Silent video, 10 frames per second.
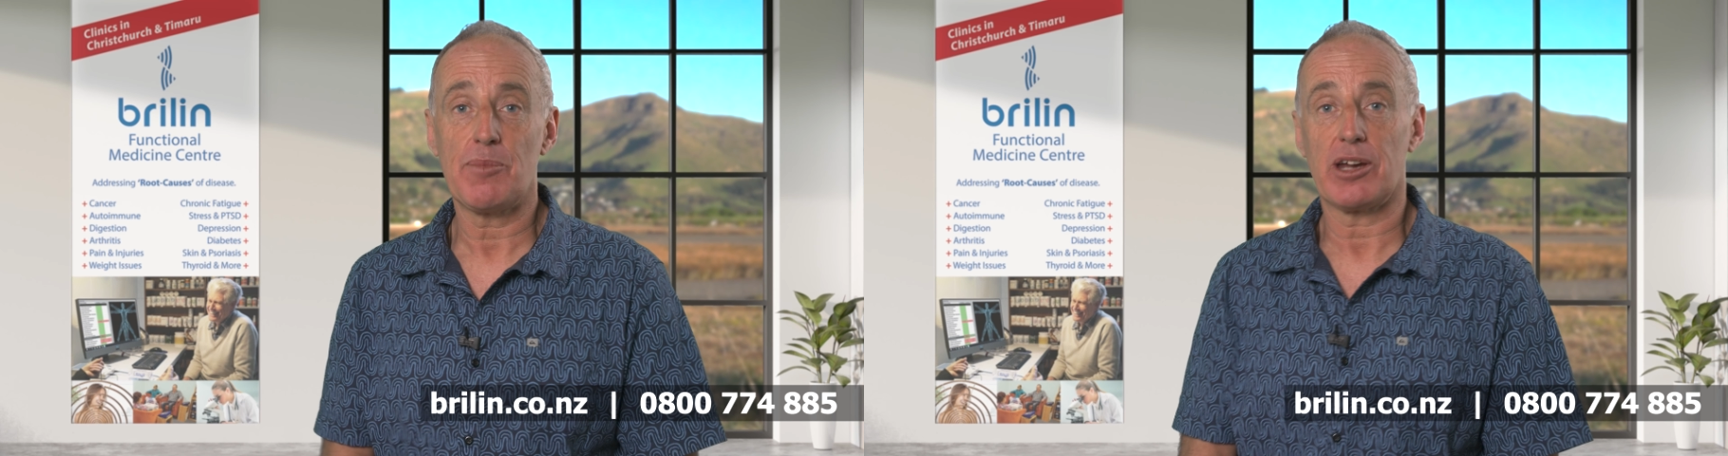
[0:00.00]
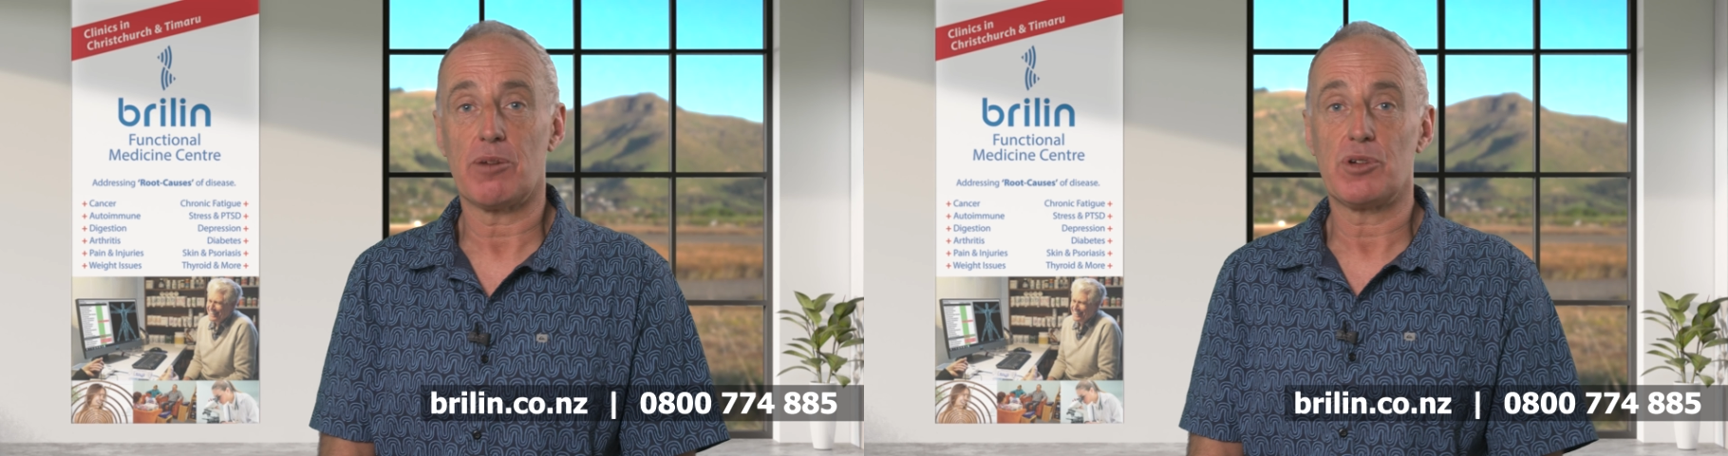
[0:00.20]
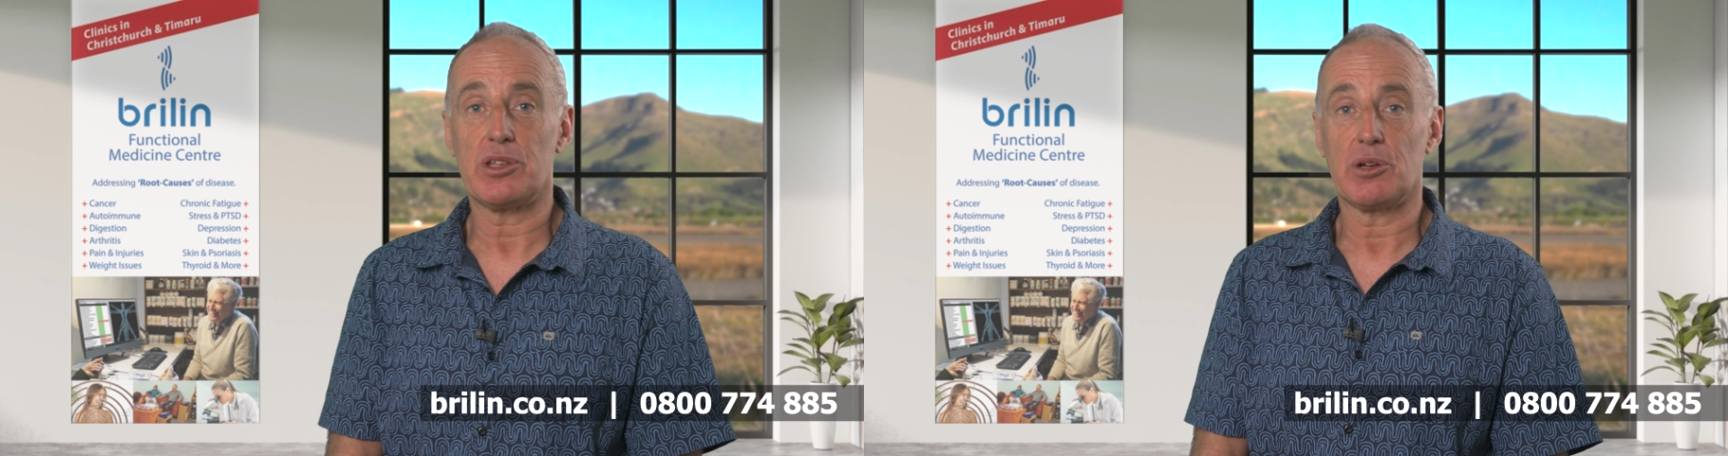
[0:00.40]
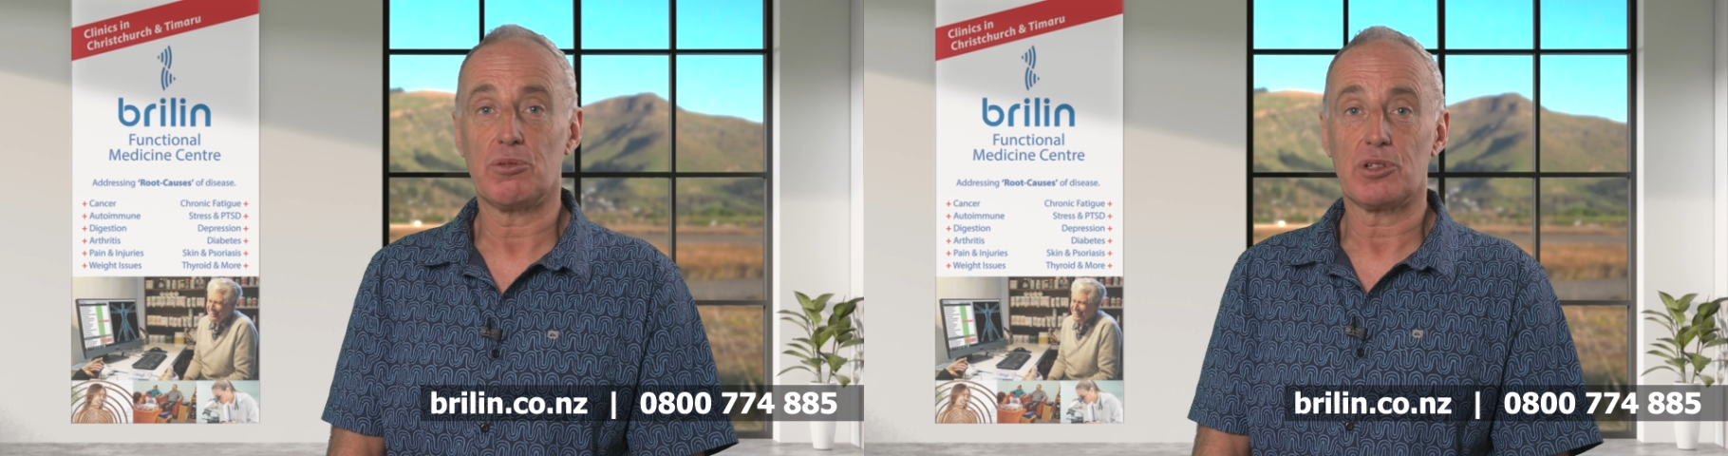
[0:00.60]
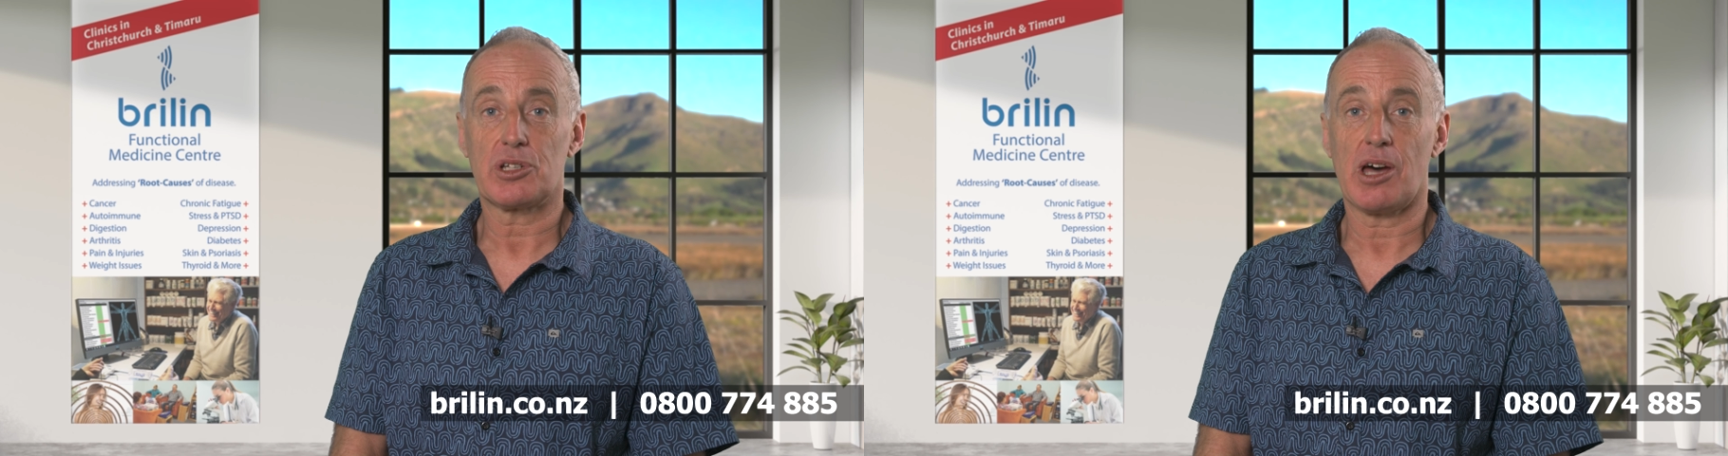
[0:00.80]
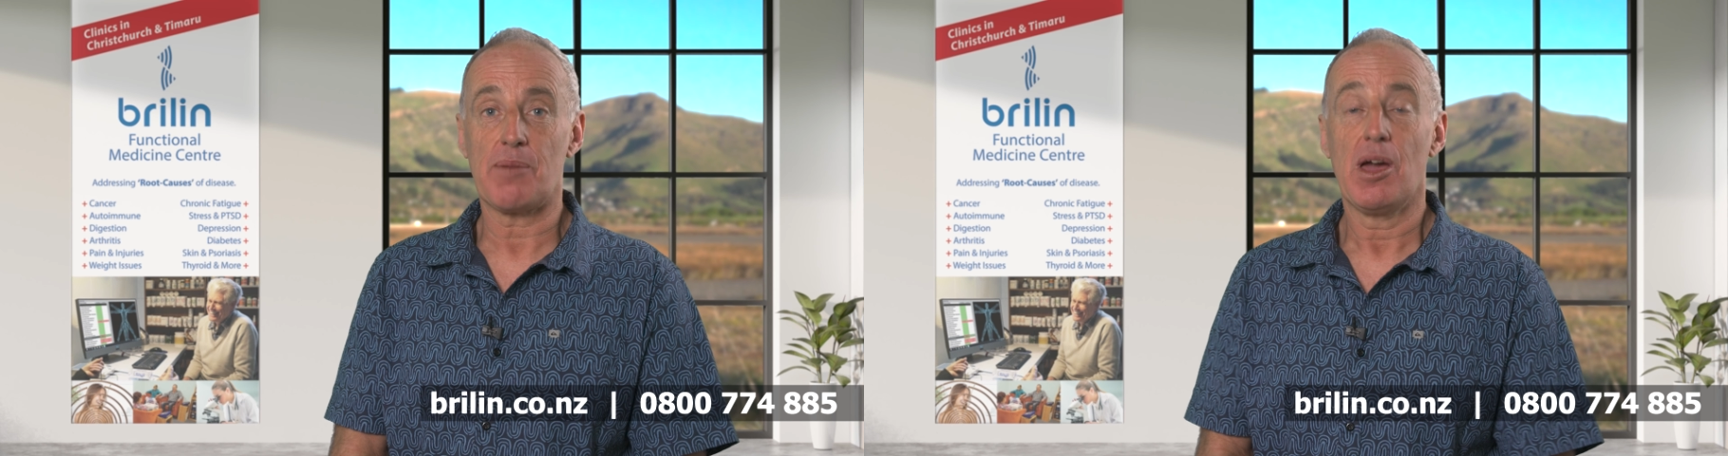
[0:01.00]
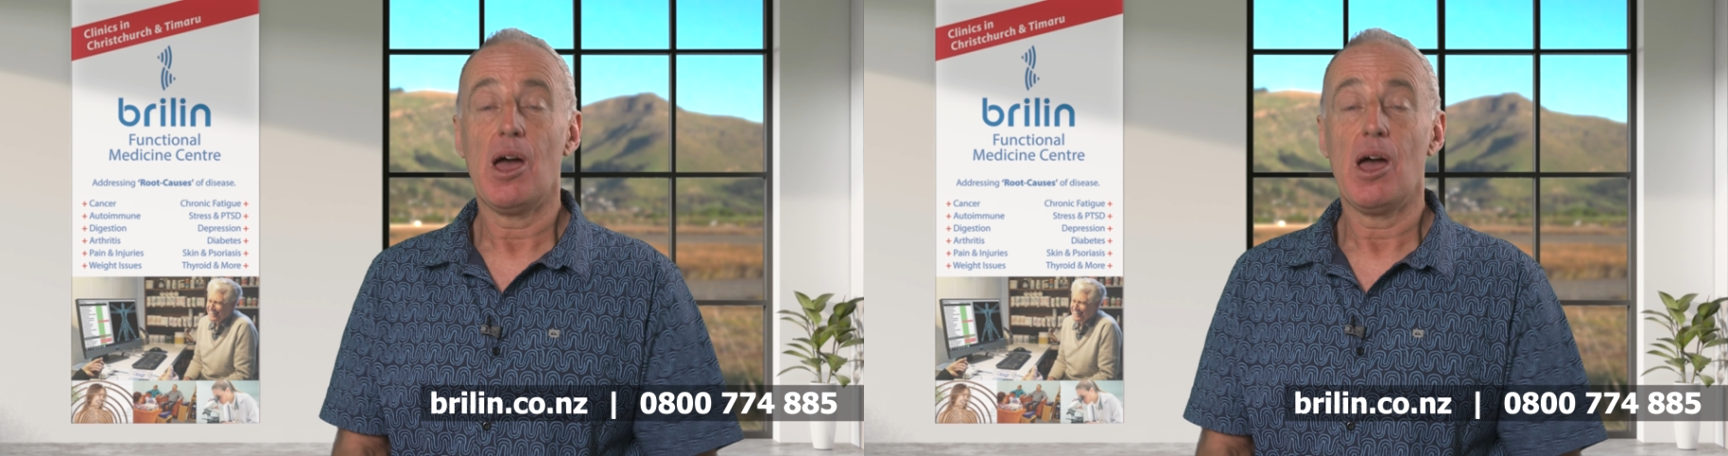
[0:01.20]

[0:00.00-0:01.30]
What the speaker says: about our breathing all the time,